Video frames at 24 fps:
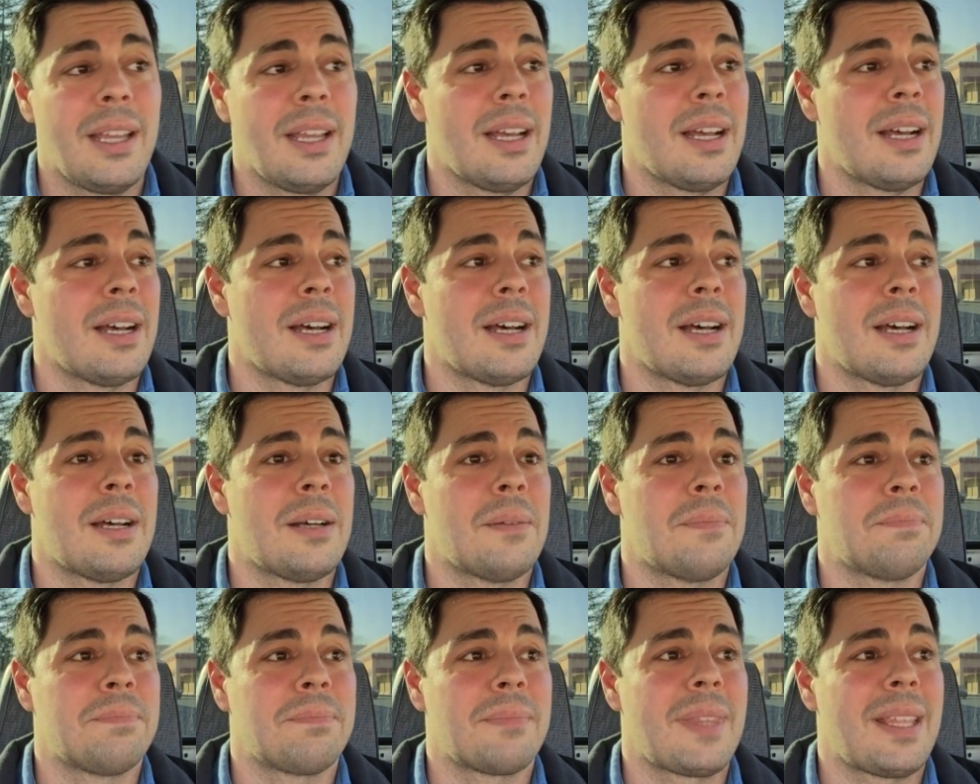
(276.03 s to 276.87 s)

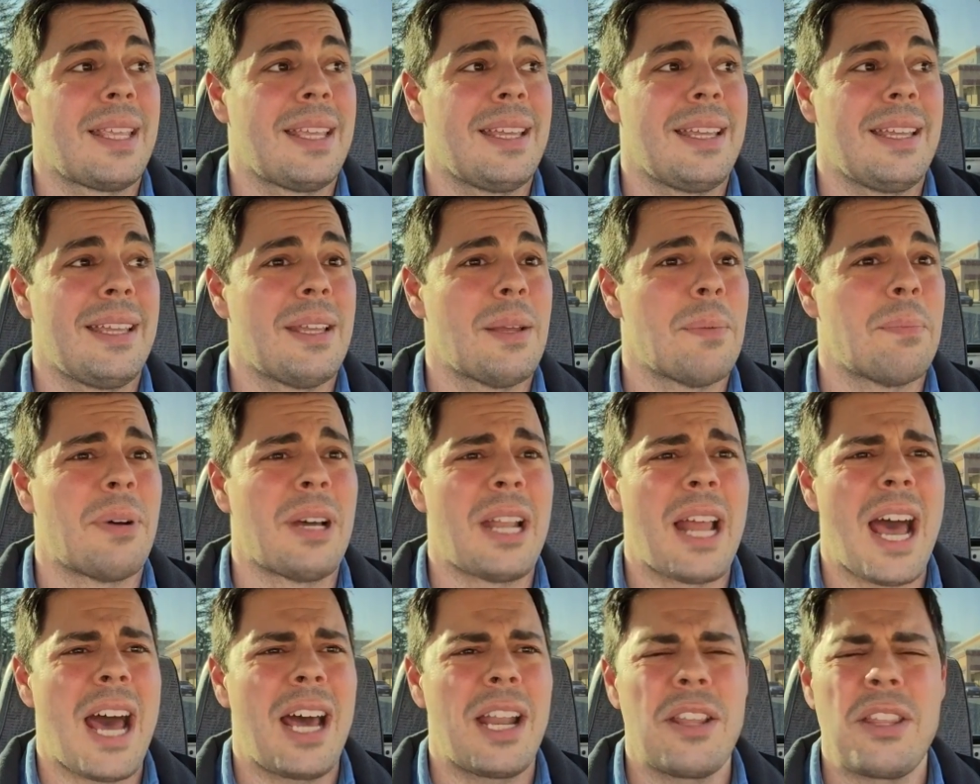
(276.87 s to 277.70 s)

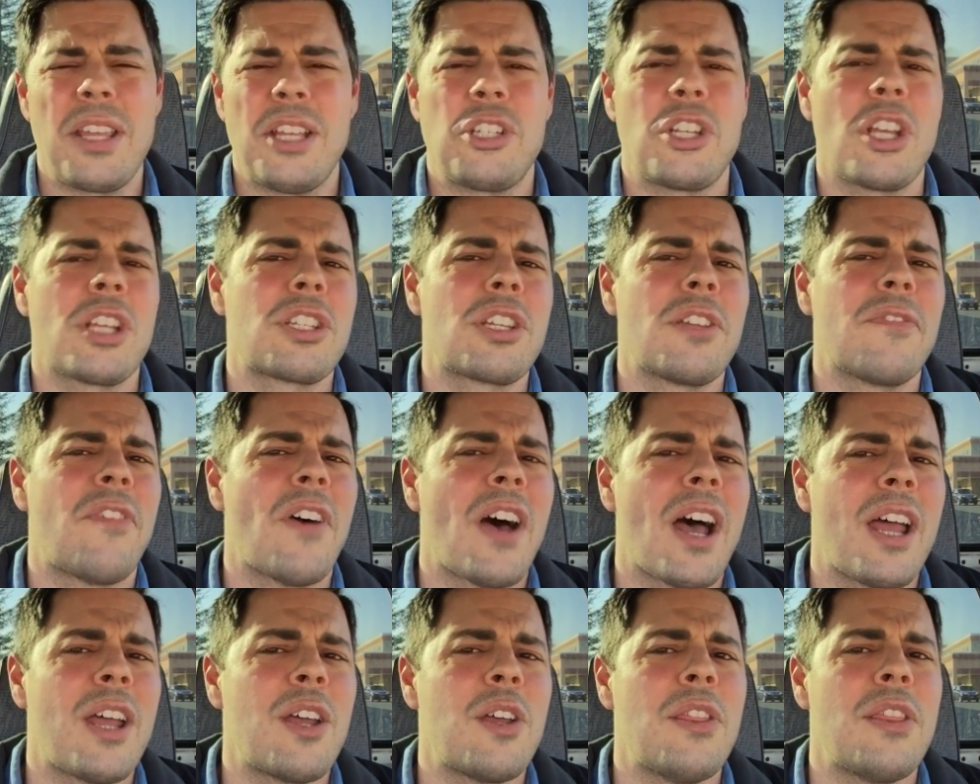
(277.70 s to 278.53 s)
But how do they
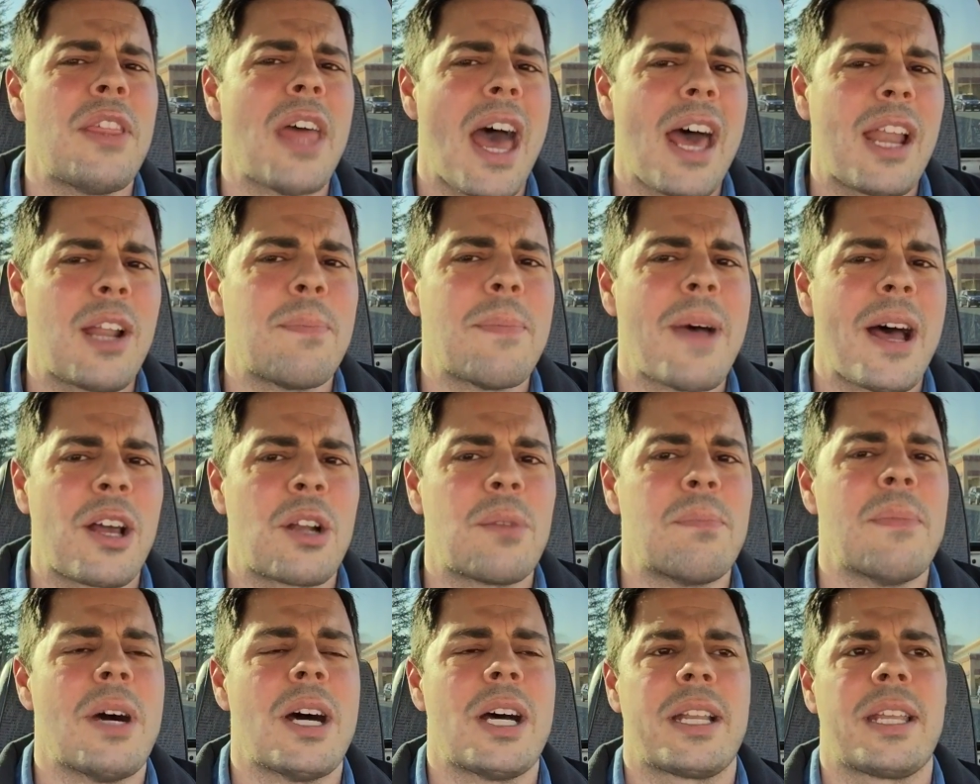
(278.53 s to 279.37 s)
justify that amount
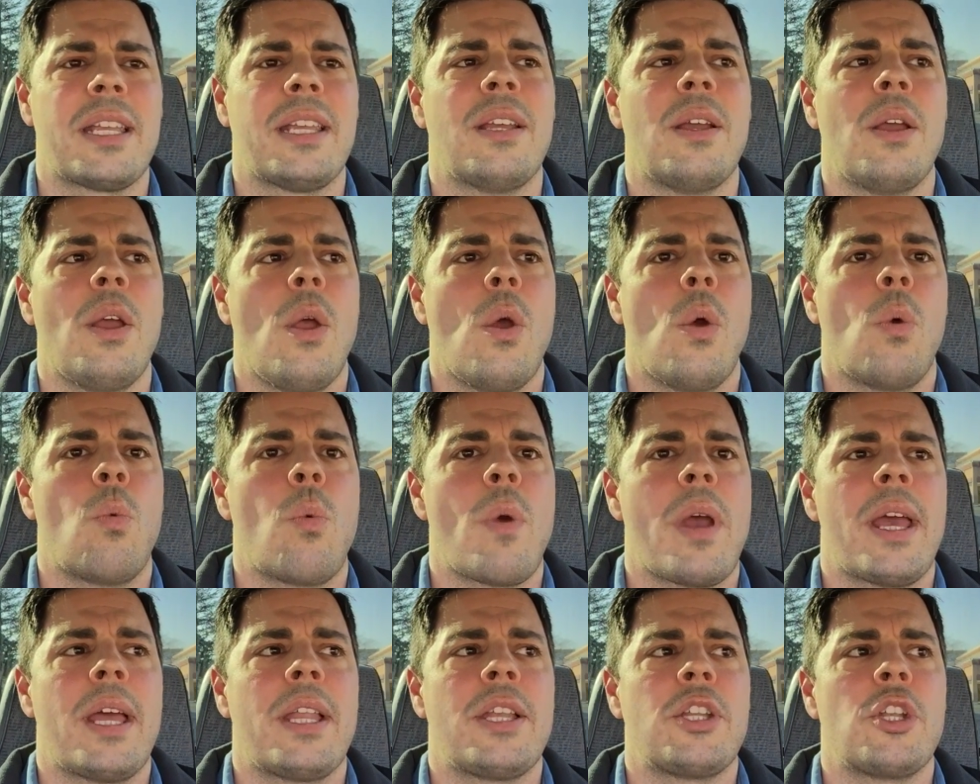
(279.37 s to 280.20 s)
of money
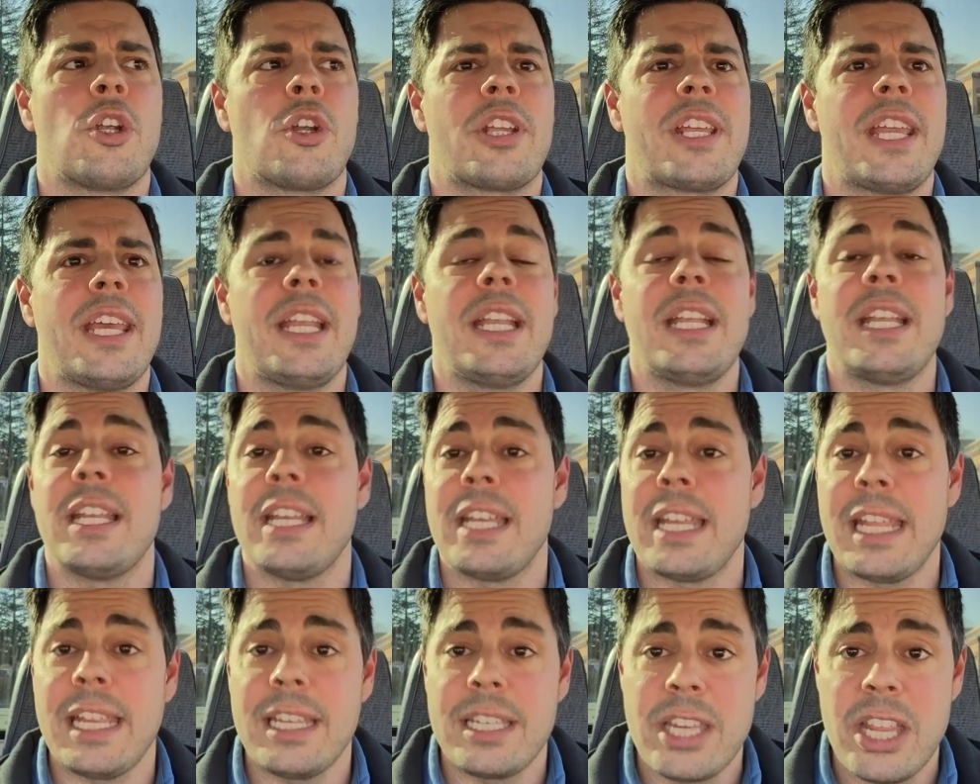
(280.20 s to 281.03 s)
when you're getting an
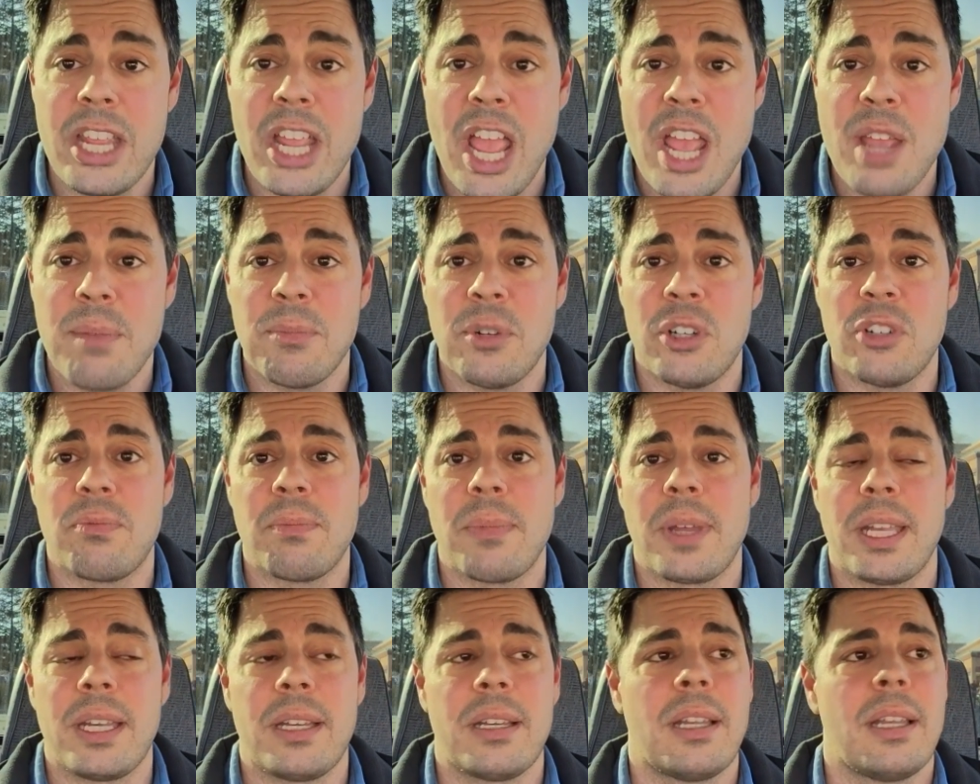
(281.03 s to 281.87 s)
ETA
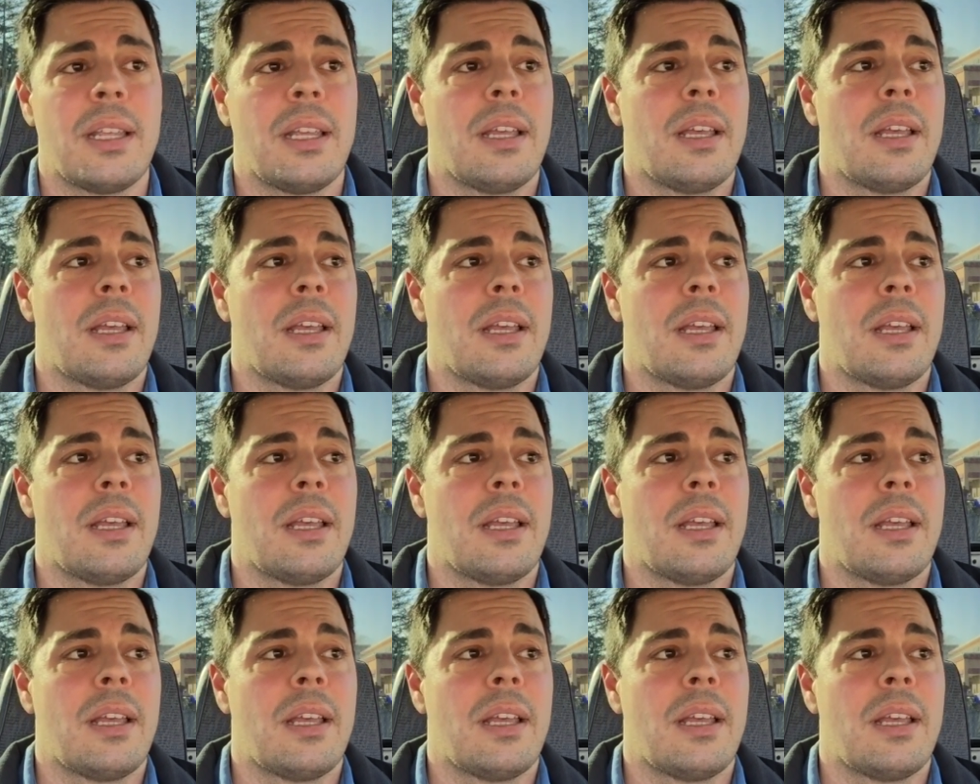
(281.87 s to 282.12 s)
movement?